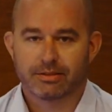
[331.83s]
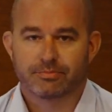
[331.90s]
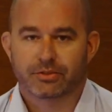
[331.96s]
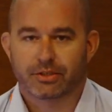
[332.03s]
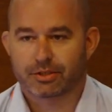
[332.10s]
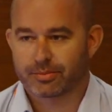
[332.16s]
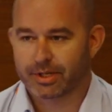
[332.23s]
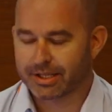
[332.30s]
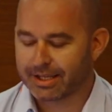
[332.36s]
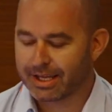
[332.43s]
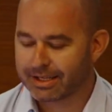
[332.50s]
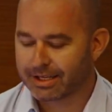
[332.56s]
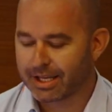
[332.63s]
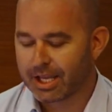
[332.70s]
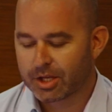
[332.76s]
I'm sorry about
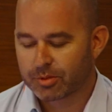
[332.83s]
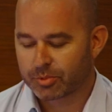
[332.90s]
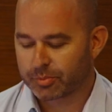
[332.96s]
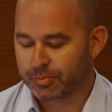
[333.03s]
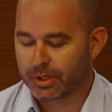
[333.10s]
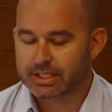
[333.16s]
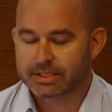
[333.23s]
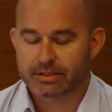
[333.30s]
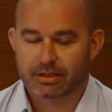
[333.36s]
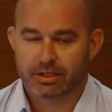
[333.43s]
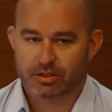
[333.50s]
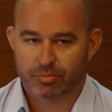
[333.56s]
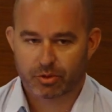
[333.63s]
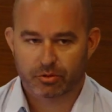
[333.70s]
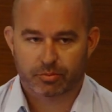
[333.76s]
that. But basically,
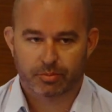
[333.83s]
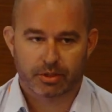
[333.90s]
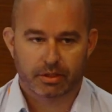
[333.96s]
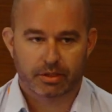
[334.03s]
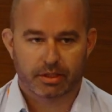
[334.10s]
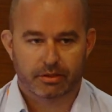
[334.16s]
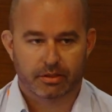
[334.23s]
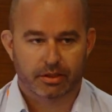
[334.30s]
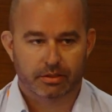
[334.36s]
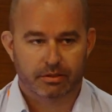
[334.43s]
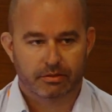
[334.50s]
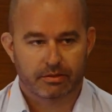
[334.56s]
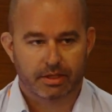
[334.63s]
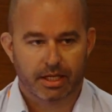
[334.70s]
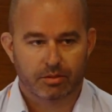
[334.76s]
the probability
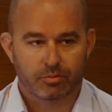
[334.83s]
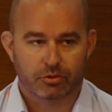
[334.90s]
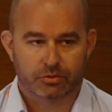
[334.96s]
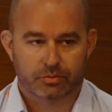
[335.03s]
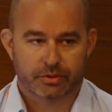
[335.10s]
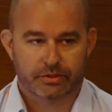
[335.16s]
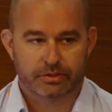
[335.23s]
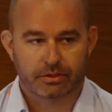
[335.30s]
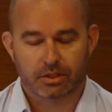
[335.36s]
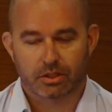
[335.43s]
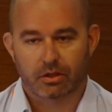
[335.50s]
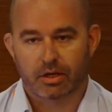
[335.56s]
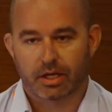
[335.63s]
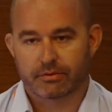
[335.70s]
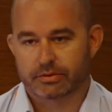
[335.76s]
that the animals were still
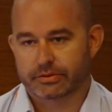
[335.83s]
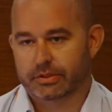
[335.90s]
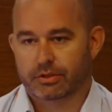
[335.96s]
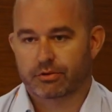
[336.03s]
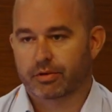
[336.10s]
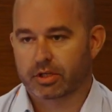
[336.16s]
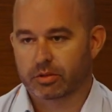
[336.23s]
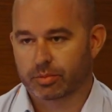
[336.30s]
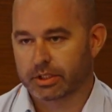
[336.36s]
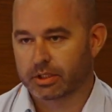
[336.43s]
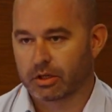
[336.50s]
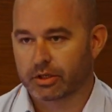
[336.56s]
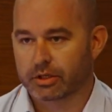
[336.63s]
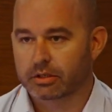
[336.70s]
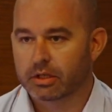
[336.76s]
alive was incredibly
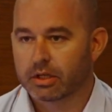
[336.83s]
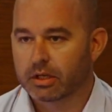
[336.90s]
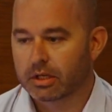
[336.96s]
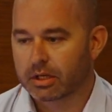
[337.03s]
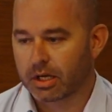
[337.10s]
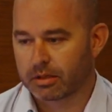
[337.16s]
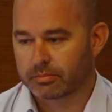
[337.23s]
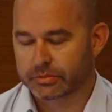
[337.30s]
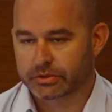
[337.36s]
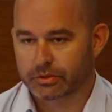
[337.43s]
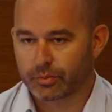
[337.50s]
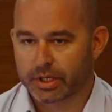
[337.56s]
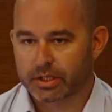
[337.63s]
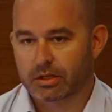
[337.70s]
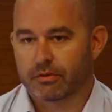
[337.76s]
low. So
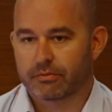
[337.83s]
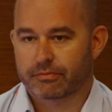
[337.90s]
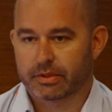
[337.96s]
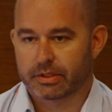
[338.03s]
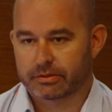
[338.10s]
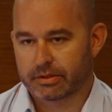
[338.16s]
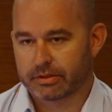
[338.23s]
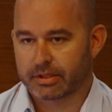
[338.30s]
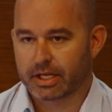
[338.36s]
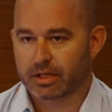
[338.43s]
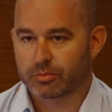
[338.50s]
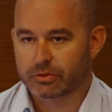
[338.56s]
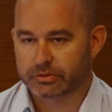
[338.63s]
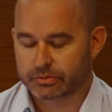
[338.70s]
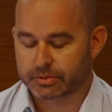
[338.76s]
we're confident that the
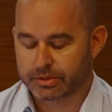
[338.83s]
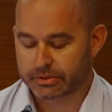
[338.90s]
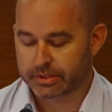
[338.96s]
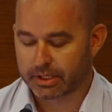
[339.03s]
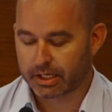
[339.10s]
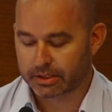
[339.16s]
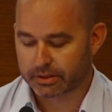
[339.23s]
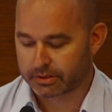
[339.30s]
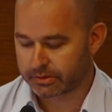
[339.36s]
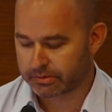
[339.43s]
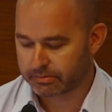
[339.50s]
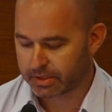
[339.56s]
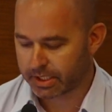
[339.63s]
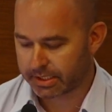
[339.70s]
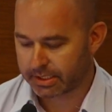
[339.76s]
animals which are targeted
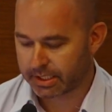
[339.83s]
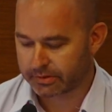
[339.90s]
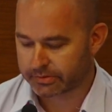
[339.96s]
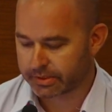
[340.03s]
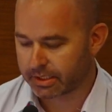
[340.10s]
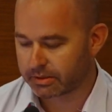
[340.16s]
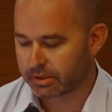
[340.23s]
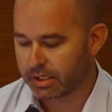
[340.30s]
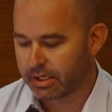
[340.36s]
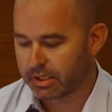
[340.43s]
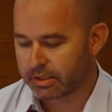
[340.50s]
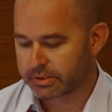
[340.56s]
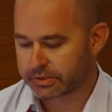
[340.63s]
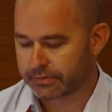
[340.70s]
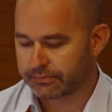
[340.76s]
are now dead.
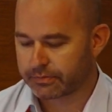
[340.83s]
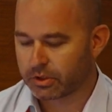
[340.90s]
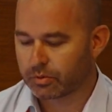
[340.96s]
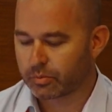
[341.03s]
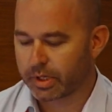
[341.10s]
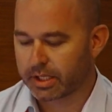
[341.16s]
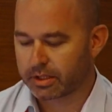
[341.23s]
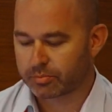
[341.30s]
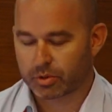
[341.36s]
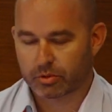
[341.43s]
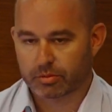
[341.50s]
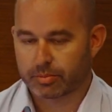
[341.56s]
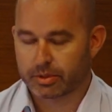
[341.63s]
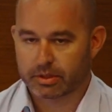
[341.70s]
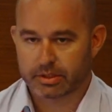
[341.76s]
There's a few where the
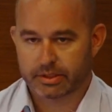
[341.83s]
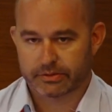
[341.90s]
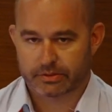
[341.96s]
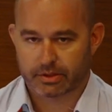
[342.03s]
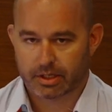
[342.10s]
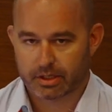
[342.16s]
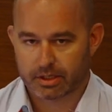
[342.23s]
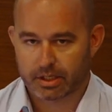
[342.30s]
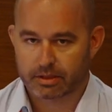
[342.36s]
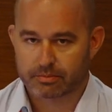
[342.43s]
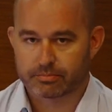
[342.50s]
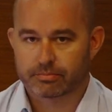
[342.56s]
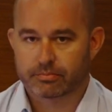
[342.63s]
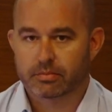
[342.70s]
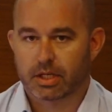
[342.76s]
probabilities
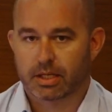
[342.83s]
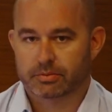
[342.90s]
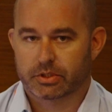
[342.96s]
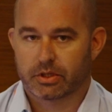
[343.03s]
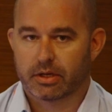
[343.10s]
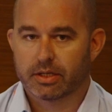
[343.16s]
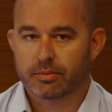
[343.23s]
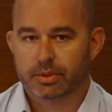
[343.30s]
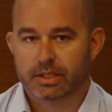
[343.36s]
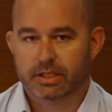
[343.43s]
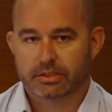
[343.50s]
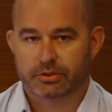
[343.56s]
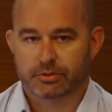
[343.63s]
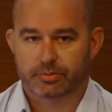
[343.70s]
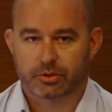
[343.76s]
are much higher, but
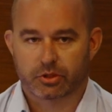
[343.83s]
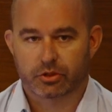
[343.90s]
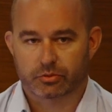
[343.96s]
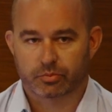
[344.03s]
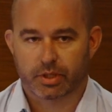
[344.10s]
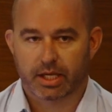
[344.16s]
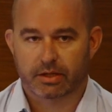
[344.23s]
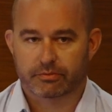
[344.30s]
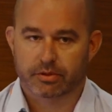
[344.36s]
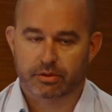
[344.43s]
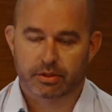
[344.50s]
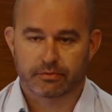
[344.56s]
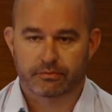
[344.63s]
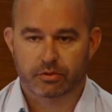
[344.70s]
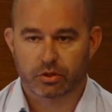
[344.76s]
that's just because we had
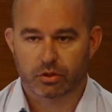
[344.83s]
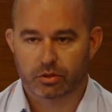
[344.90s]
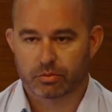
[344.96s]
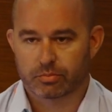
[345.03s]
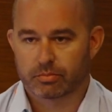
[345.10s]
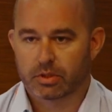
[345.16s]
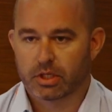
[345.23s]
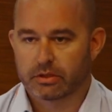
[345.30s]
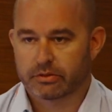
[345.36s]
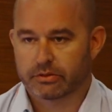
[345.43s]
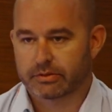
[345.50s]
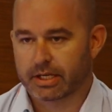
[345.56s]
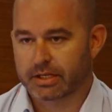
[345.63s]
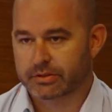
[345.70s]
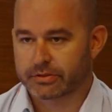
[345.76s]
very few
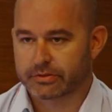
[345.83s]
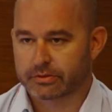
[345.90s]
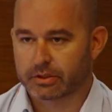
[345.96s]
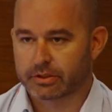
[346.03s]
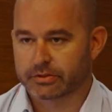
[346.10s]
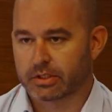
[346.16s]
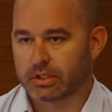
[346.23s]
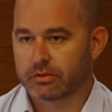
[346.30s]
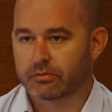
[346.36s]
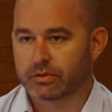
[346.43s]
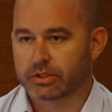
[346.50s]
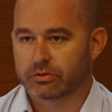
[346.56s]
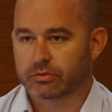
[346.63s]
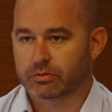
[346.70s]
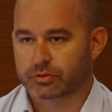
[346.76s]
detections of those
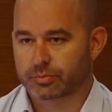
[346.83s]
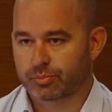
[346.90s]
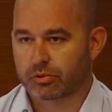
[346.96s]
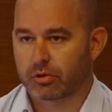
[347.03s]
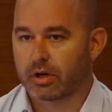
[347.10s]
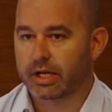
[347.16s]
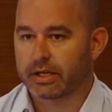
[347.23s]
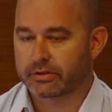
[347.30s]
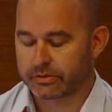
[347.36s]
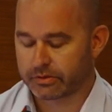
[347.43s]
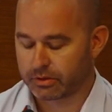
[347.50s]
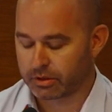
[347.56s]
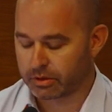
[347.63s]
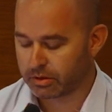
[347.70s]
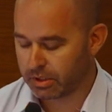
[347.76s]
individuals prior
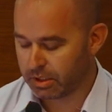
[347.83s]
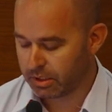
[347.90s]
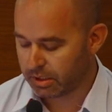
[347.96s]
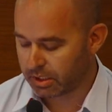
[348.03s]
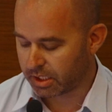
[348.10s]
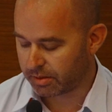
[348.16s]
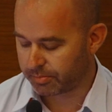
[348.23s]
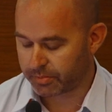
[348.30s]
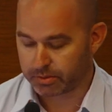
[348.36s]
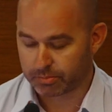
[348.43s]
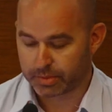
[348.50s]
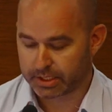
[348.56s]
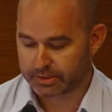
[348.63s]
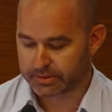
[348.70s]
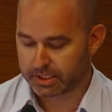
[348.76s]
to
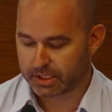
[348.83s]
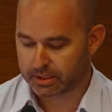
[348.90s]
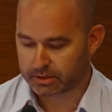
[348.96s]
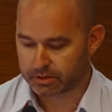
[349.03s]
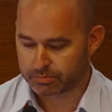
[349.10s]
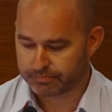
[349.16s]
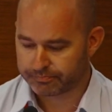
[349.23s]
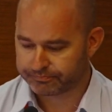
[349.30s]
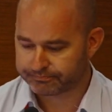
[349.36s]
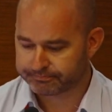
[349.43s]
them being targeted.